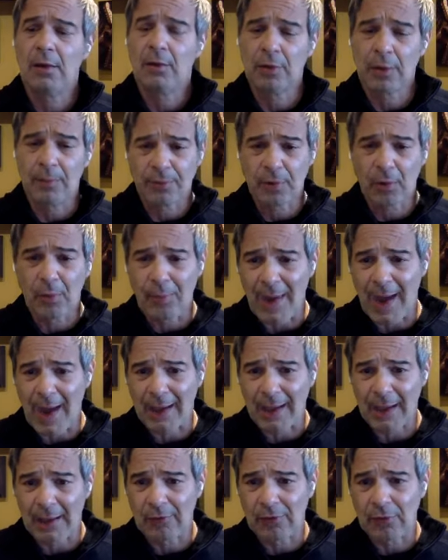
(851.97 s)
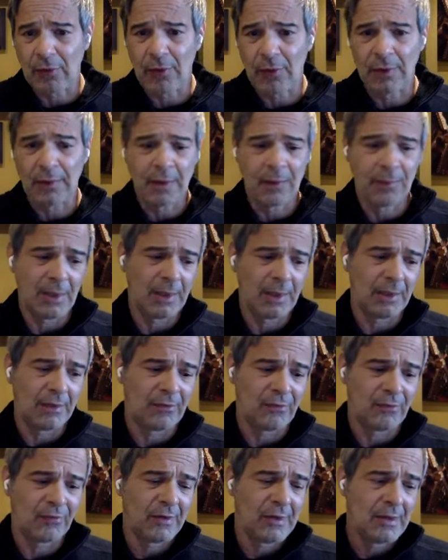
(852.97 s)
crypto backing to it. I mean,
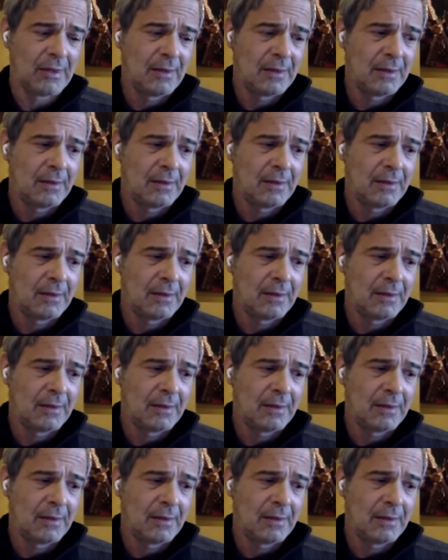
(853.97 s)
it's